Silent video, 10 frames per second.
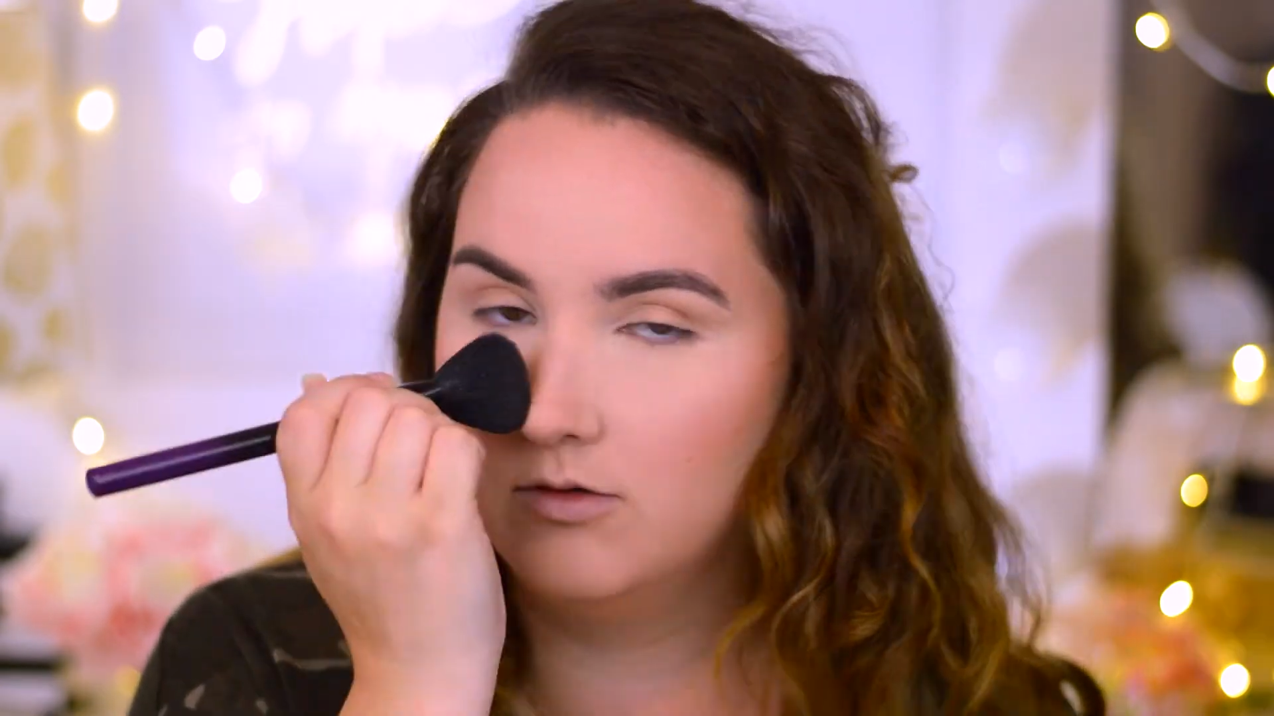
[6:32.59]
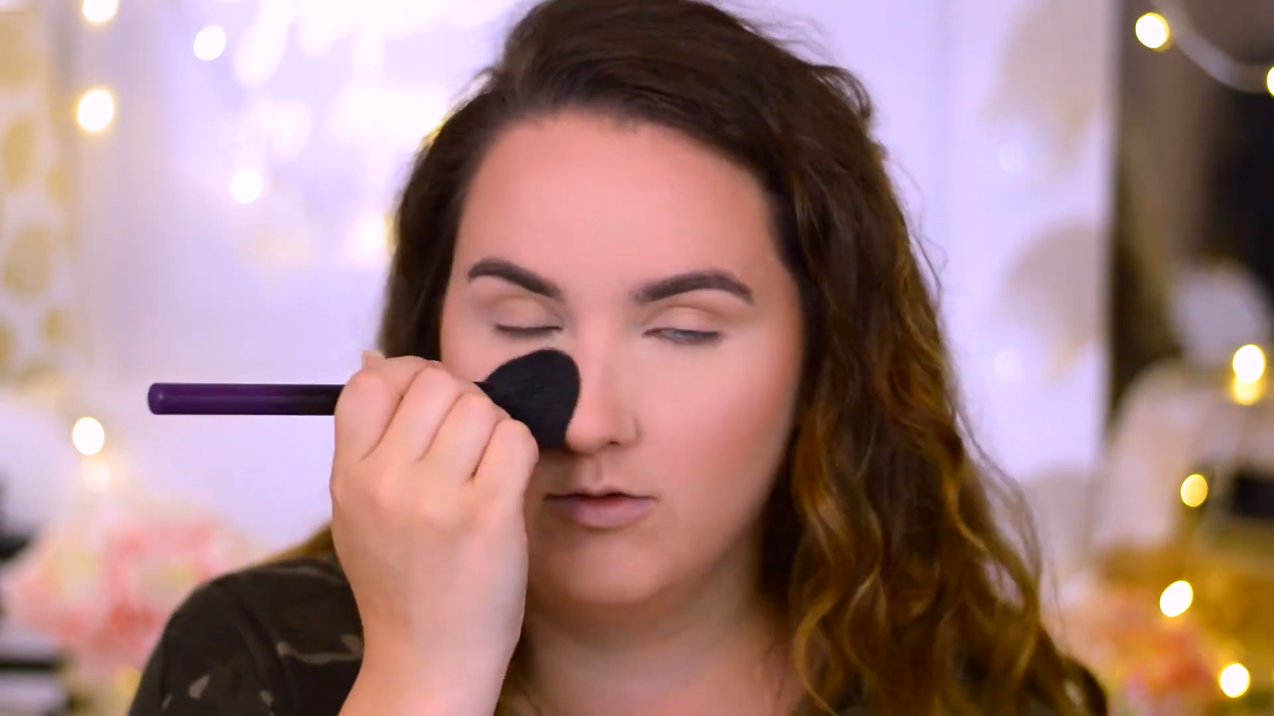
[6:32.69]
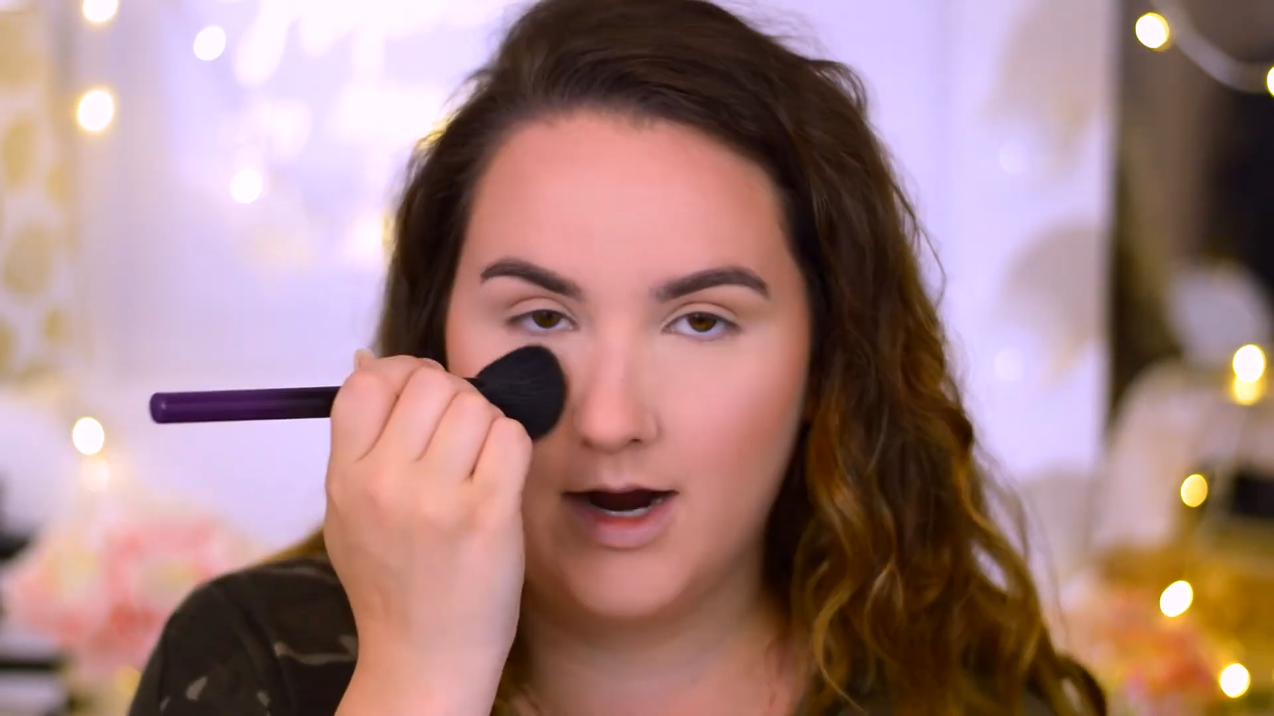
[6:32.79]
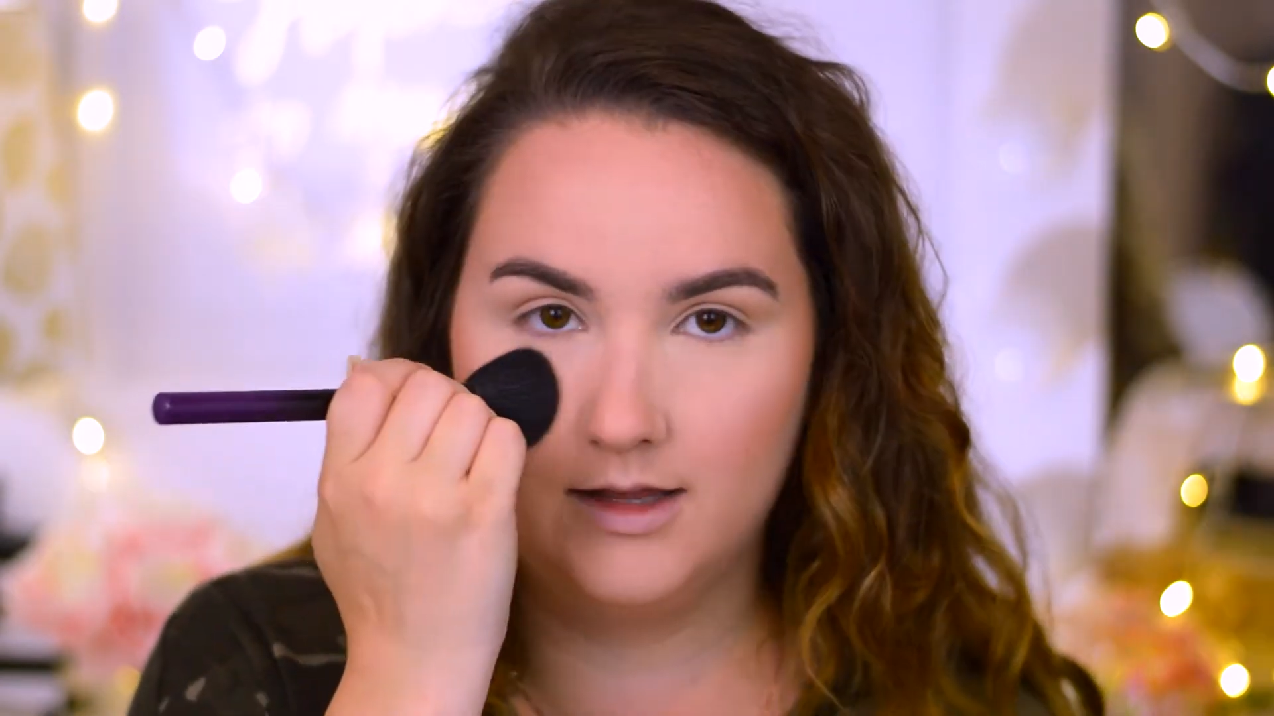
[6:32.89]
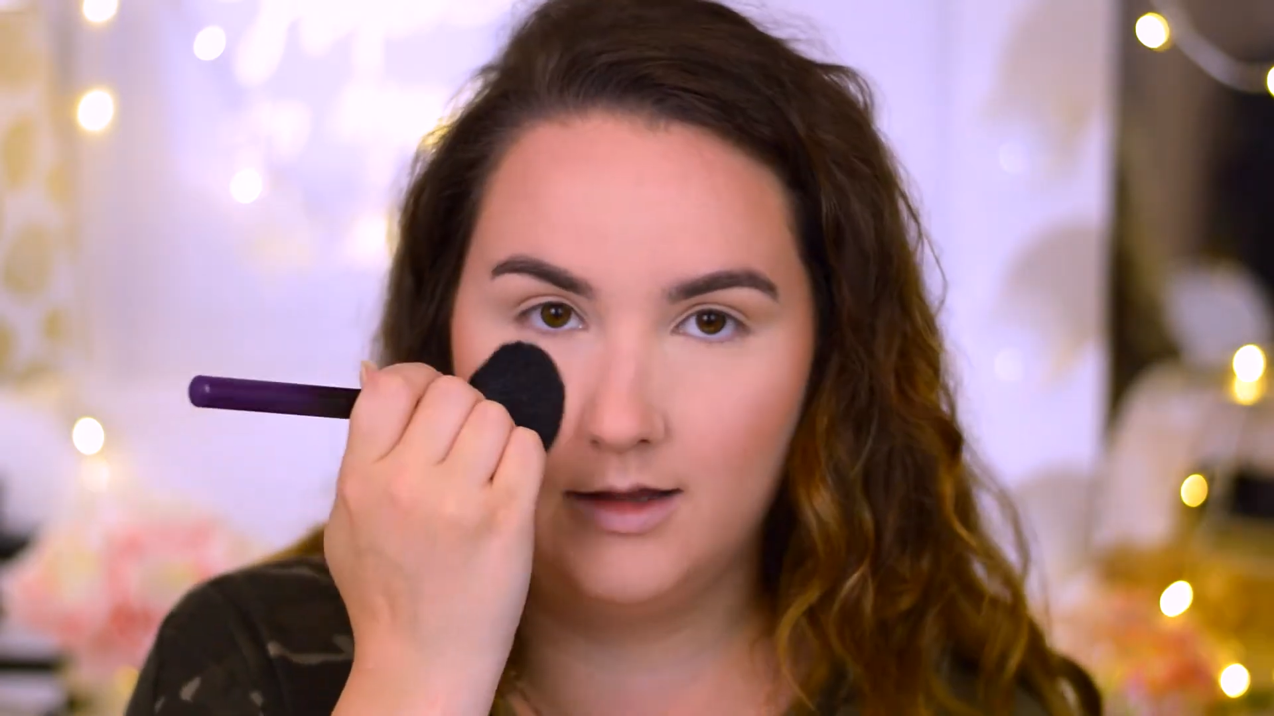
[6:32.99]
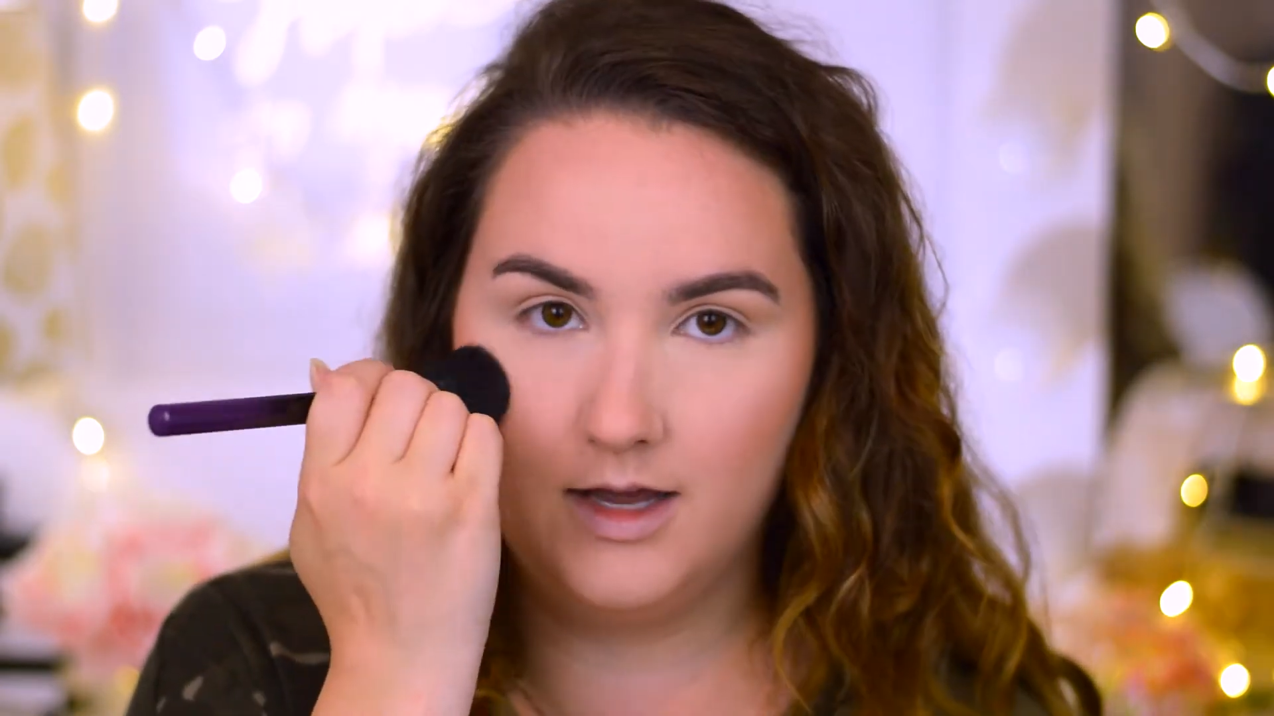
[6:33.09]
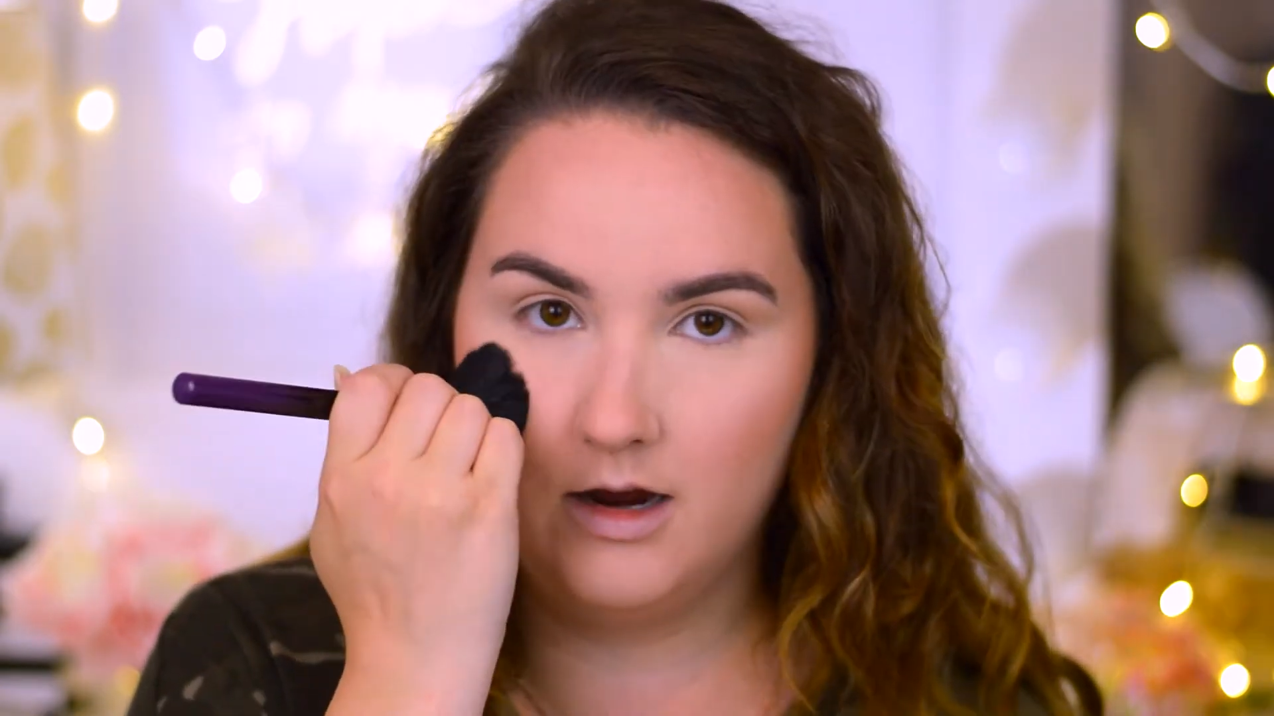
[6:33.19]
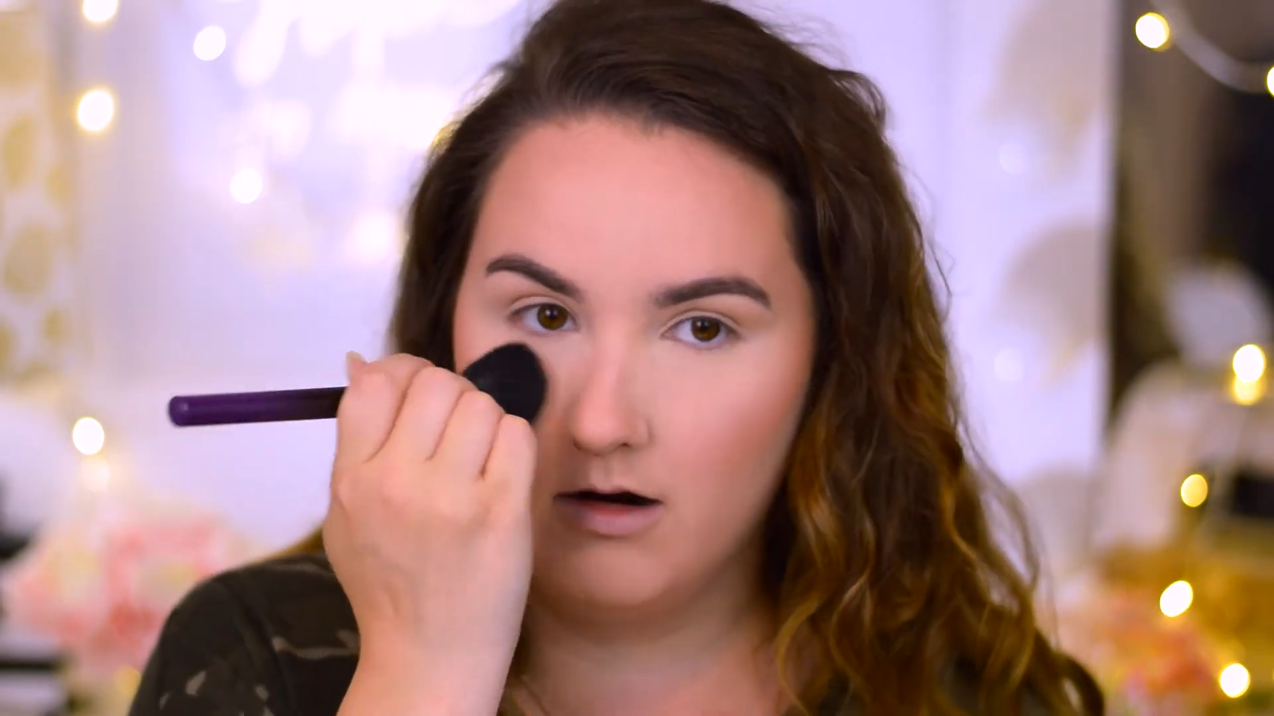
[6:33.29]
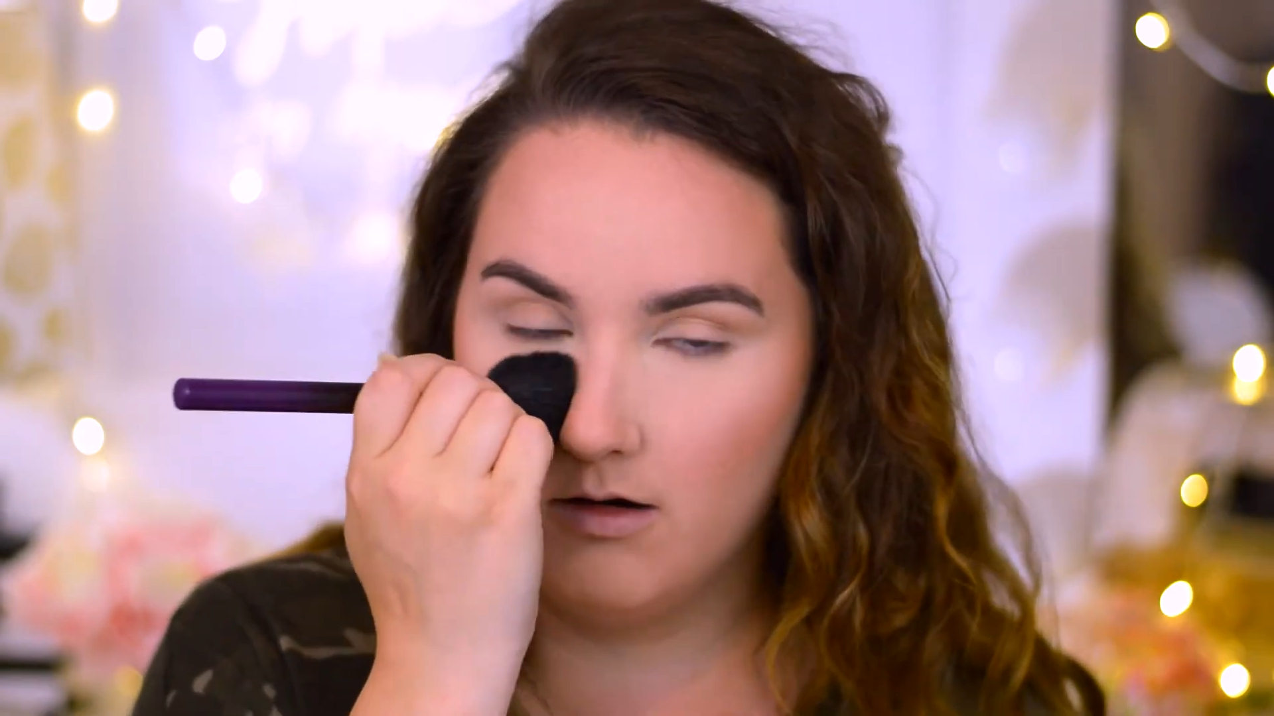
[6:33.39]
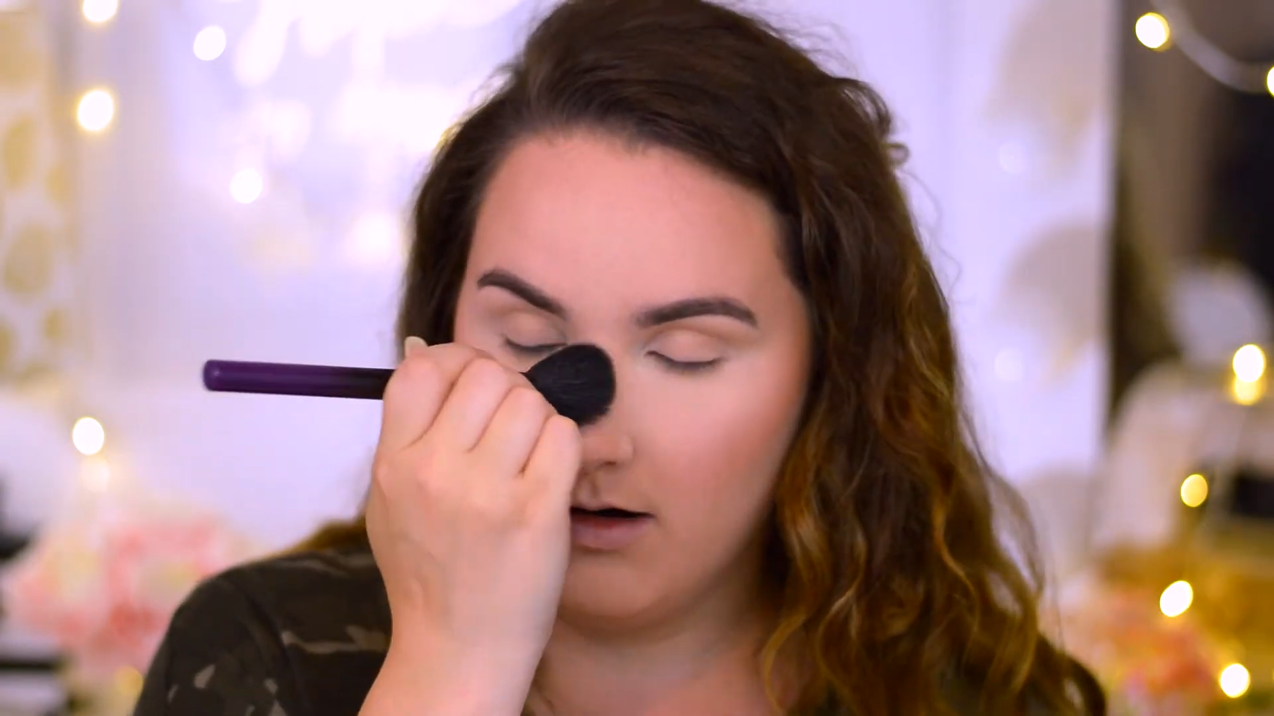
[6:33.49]
right
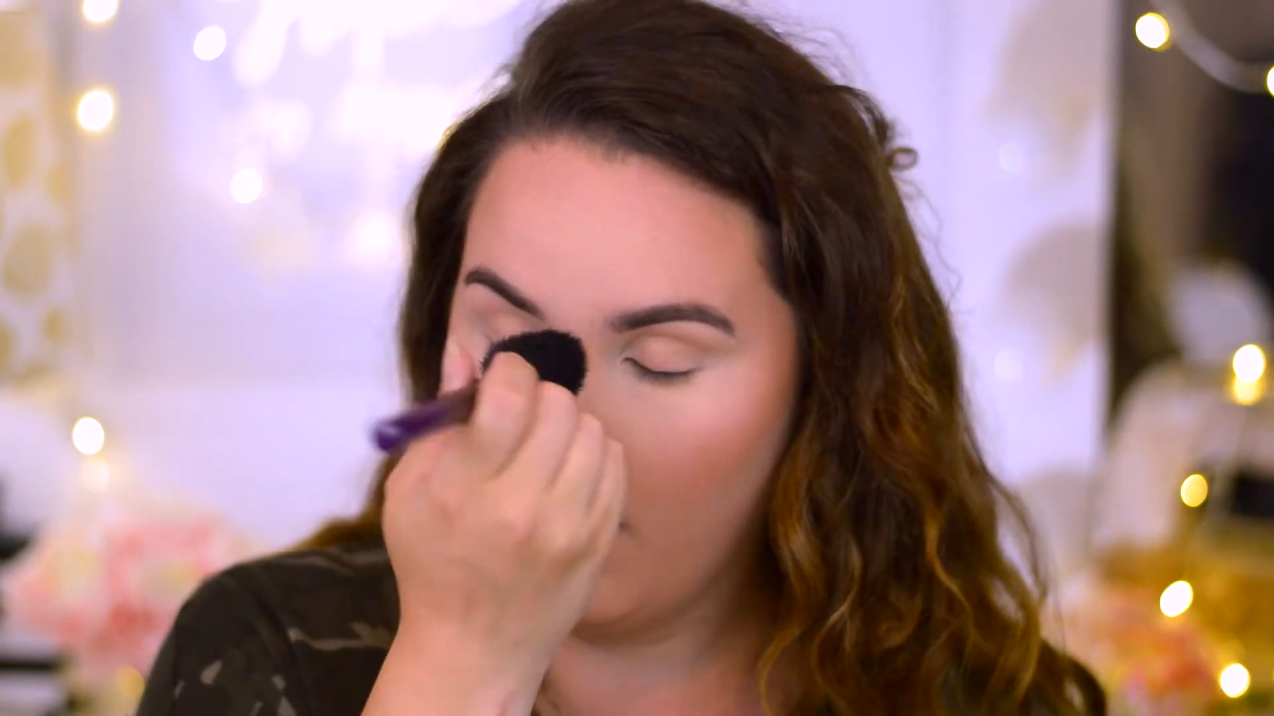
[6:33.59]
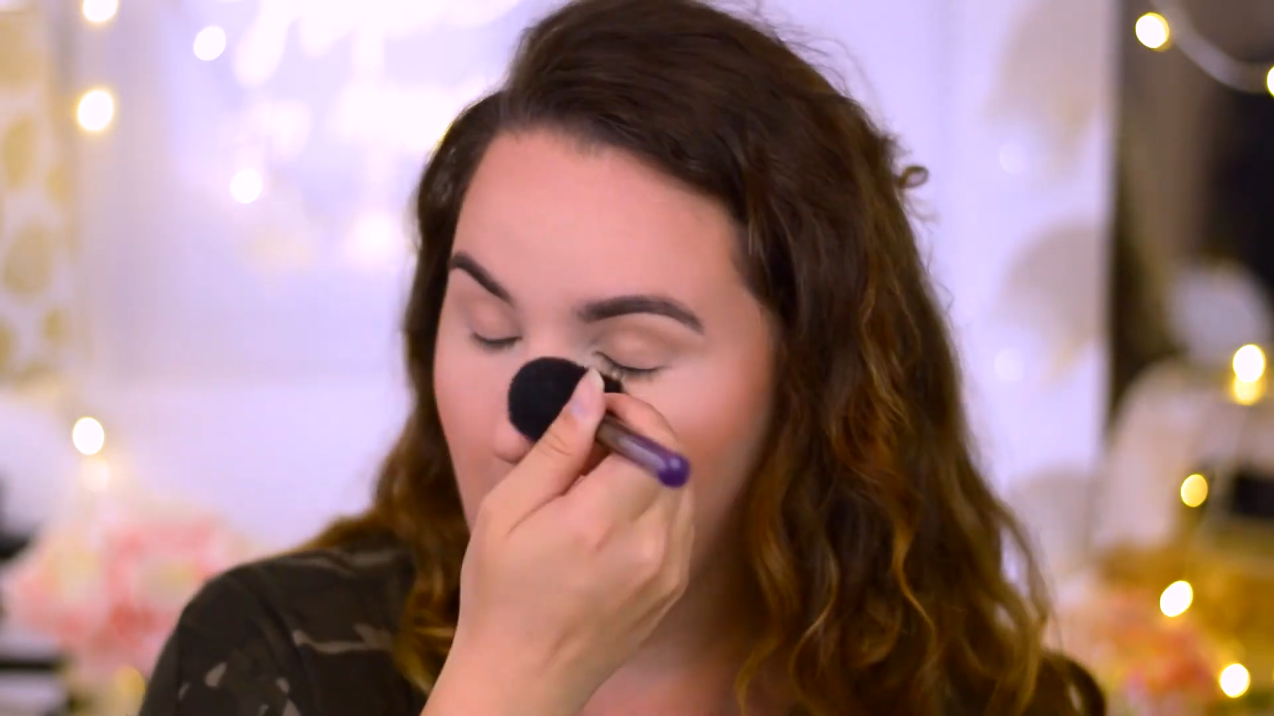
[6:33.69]
here